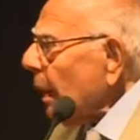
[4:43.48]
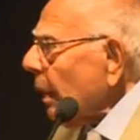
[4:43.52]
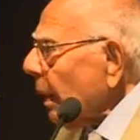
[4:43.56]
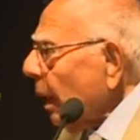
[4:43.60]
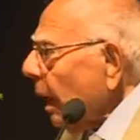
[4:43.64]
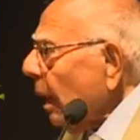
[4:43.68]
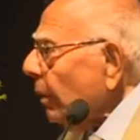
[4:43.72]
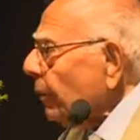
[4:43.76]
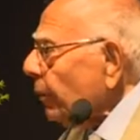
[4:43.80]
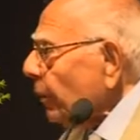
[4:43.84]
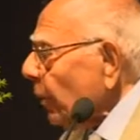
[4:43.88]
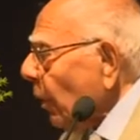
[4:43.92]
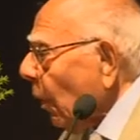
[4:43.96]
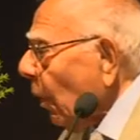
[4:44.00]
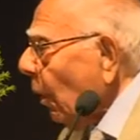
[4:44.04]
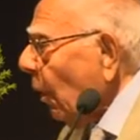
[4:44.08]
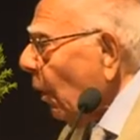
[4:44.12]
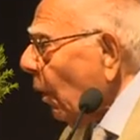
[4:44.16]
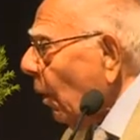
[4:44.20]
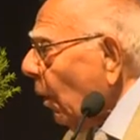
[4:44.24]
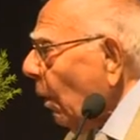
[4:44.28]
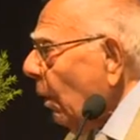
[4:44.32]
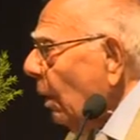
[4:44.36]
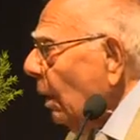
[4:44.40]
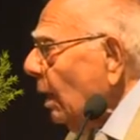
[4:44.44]

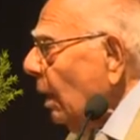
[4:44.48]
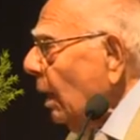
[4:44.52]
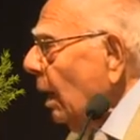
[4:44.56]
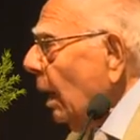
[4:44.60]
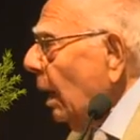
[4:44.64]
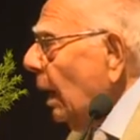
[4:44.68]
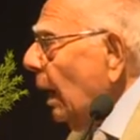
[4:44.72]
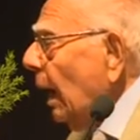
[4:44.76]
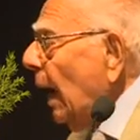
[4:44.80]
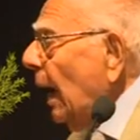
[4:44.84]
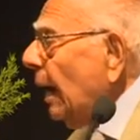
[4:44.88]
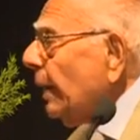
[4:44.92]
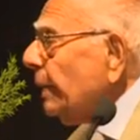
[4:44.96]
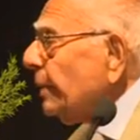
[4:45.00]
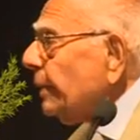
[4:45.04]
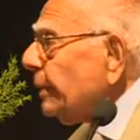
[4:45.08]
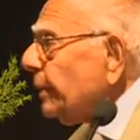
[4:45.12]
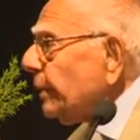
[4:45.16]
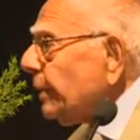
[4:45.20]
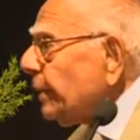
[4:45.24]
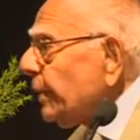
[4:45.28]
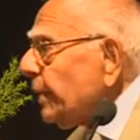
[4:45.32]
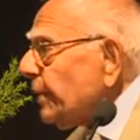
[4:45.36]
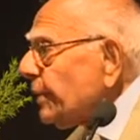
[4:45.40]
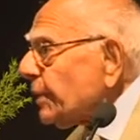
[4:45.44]
law and
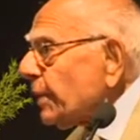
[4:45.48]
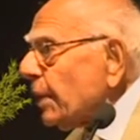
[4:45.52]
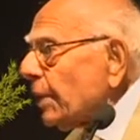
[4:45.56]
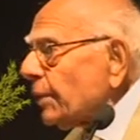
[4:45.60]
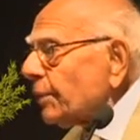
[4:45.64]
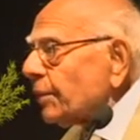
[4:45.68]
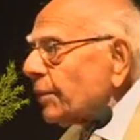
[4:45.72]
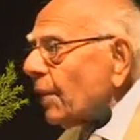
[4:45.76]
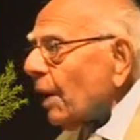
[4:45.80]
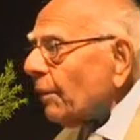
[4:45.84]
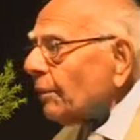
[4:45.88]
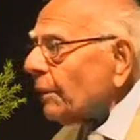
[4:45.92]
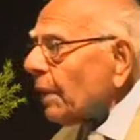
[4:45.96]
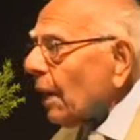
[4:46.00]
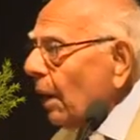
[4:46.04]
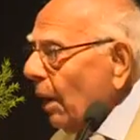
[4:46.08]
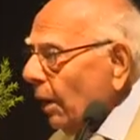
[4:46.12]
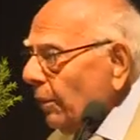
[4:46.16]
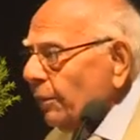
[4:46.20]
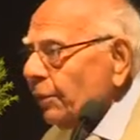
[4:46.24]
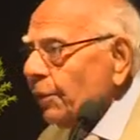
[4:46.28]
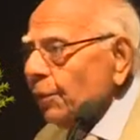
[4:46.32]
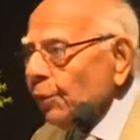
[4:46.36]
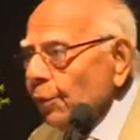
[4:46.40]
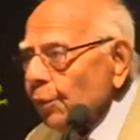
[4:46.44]
teachers of the
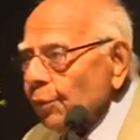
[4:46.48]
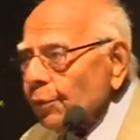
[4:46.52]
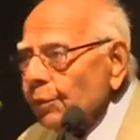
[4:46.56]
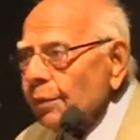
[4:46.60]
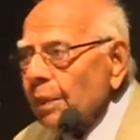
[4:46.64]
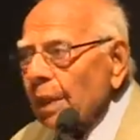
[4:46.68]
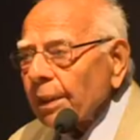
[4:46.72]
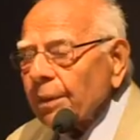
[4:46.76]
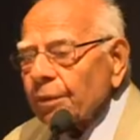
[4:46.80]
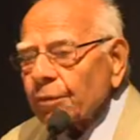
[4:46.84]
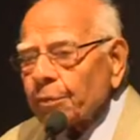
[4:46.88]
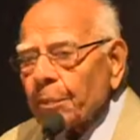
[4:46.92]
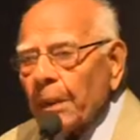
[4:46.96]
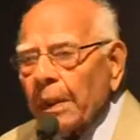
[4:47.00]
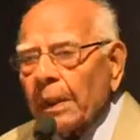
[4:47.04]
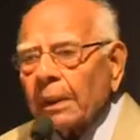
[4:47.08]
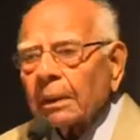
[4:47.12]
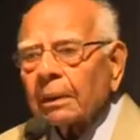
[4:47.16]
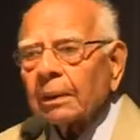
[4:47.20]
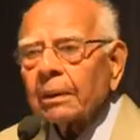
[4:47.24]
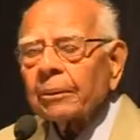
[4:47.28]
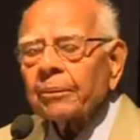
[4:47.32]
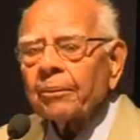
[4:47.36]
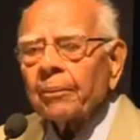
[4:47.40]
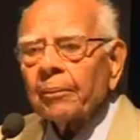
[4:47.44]
constitutional
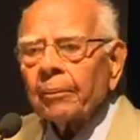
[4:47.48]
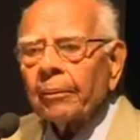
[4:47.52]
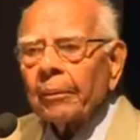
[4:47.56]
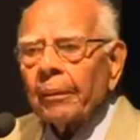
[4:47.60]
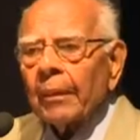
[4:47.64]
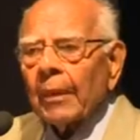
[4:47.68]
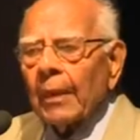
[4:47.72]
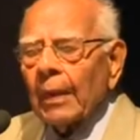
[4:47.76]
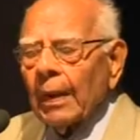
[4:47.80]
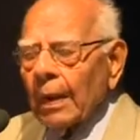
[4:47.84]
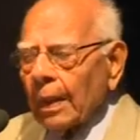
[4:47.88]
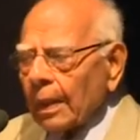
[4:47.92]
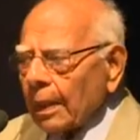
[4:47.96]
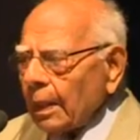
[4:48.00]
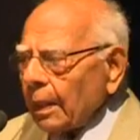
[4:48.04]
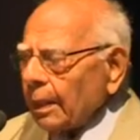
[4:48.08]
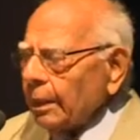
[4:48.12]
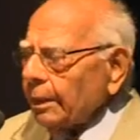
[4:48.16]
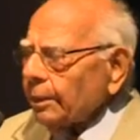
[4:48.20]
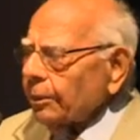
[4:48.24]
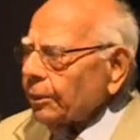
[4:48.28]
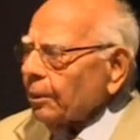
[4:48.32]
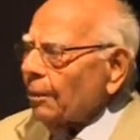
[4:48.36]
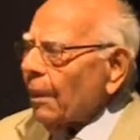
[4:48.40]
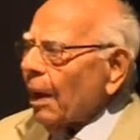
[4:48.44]
spirit.
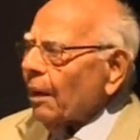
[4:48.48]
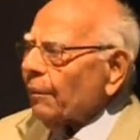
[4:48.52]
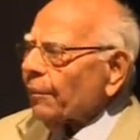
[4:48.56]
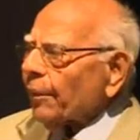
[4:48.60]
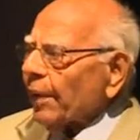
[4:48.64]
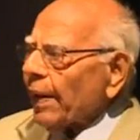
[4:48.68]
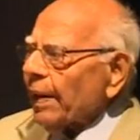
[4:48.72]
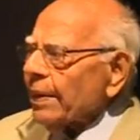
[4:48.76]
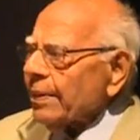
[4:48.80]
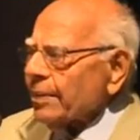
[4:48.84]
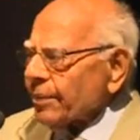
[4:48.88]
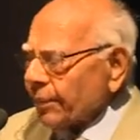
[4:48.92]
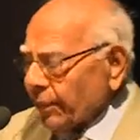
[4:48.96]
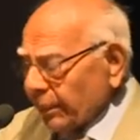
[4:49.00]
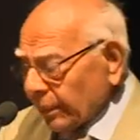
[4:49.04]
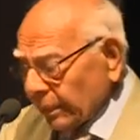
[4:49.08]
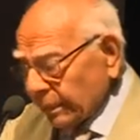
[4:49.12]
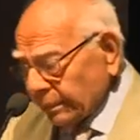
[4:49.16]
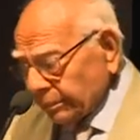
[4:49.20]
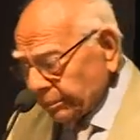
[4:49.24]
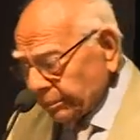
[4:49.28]
So my friends,